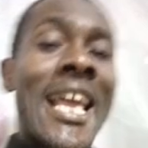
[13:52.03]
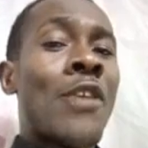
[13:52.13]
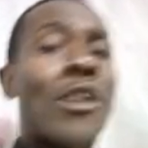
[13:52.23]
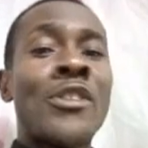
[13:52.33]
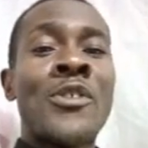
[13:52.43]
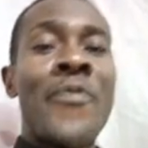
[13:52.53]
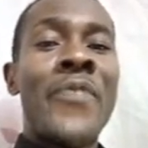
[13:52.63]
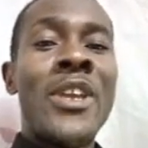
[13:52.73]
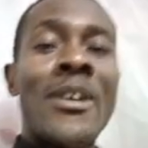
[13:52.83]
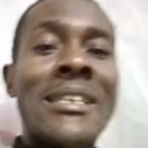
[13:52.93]
other
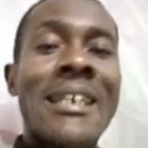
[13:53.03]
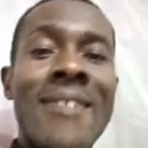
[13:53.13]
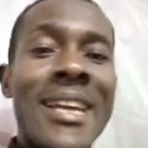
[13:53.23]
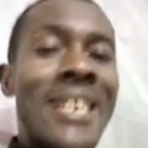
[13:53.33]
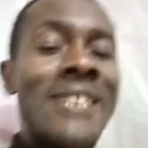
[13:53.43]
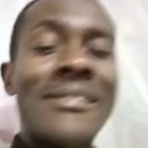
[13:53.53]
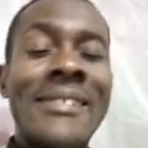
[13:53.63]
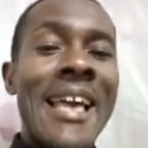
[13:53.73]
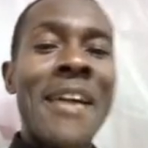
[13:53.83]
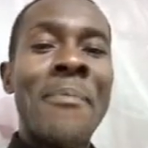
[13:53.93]
parts.
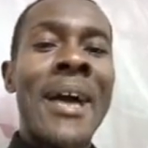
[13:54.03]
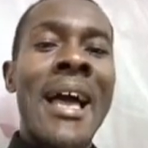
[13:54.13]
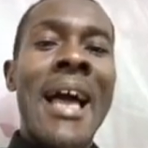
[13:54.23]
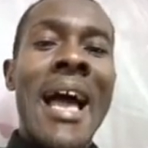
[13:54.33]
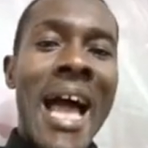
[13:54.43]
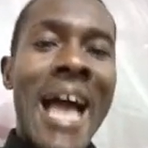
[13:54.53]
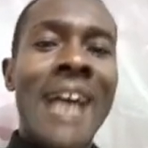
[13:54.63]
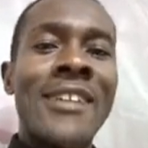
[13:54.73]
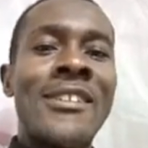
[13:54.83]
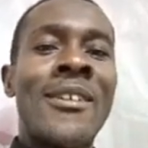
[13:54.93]
This
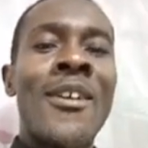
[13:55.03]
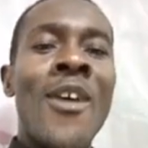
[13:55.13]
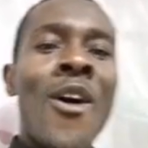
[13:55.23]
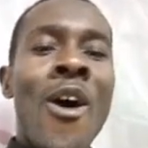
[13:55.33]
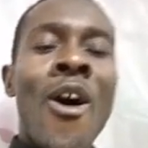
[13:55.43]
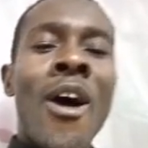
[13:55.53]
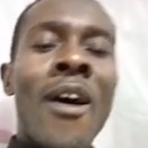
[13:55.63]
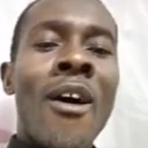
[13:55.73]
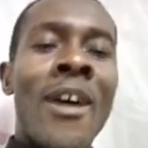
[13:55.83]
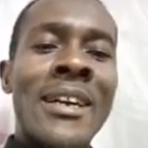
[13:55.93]
is
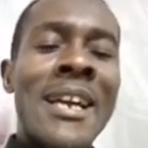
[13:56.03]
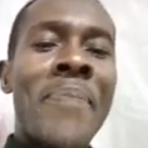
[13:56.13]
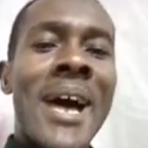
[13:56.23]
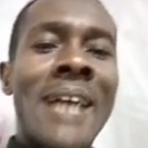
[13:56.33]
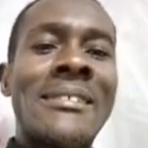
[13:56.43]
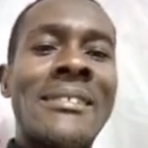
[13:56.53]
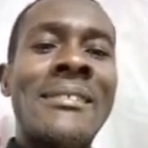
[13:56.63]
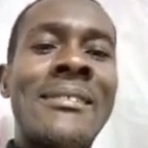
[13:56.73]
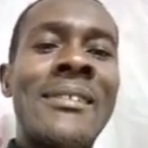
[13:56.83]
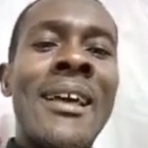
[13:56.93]
one of the
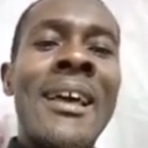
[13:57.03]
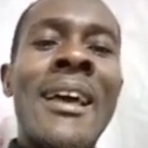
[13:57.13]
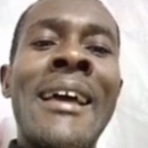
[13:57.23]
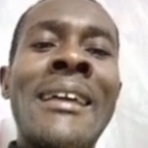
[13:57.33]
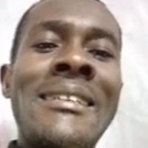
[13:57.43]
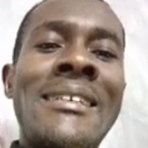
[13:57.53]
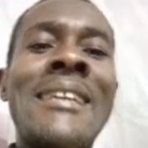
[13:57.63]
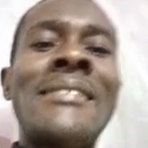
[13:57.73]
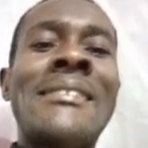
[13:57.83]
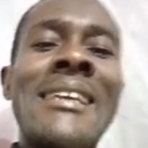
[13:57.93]
most important
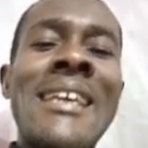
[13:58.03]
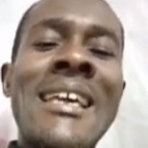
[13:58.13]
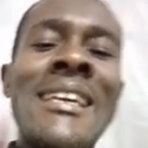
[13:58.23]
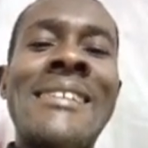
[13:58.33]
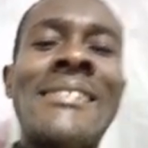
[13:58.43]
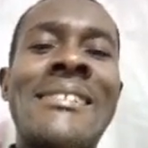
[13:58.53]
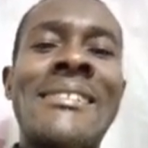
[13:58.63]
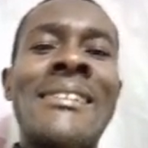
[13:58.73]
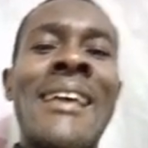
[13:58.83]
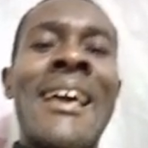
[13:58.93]
pests that
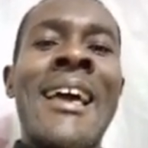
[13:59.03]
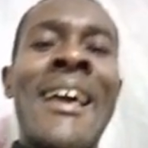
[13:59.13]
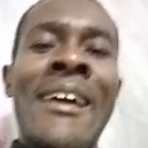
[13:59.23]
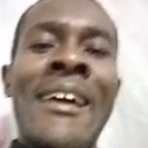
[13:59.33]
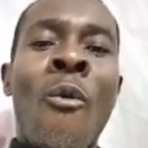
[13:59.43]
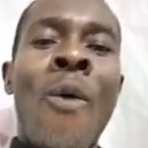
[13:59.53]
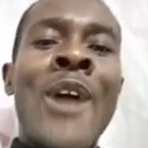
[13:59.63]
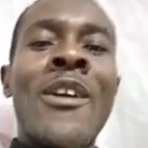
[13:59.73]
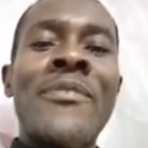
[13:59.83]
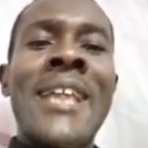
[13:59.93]
attack
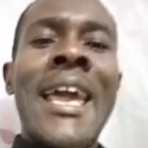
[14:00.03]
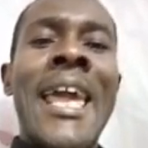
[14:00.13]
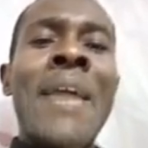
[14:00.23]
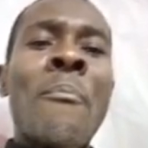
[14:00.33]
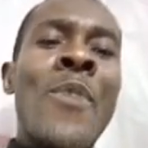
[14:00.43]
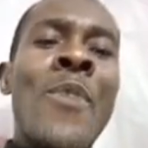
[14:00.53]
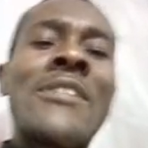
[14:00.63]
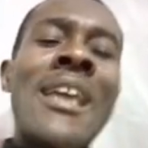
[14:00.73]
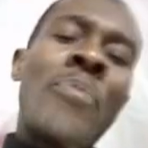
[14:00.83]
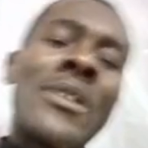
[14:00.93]
crops.
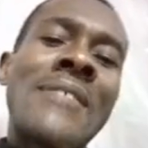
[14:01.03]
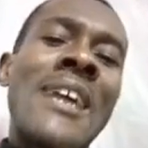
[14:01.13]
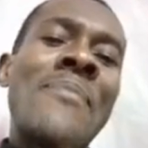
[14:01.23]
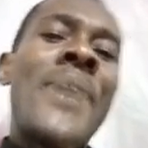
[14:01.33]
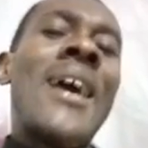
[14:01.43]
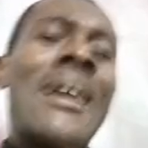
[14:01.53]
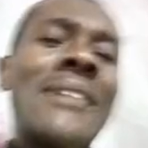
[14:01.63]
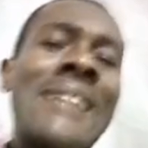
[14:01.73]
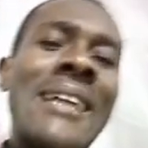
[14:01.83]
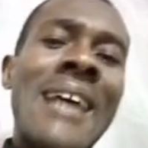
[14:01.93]
So,
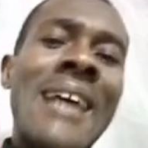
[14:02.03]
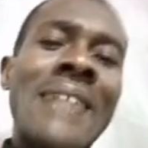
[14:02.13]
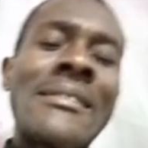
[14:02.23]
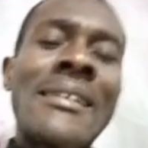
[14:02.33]
by the